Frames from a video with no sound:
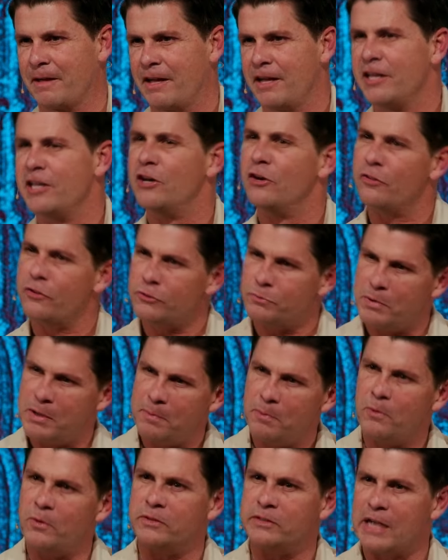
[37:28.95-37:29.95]
You know, there's
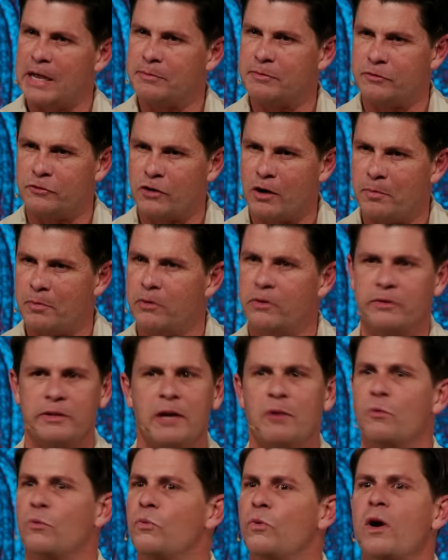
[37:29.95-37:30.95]
people in times of trouble,
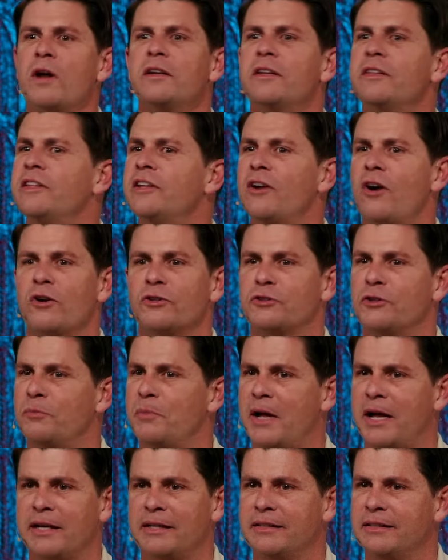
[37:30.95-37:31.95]
they run to the altar,
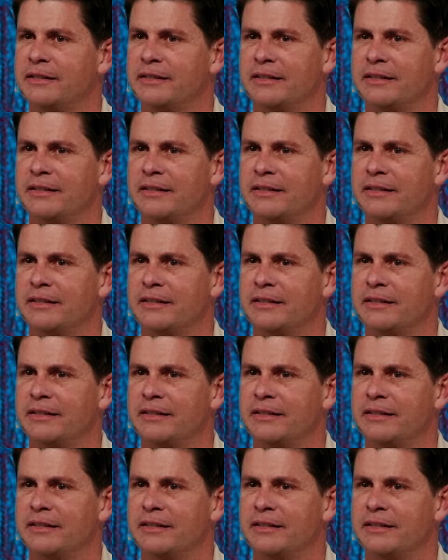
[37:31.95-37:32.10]
man.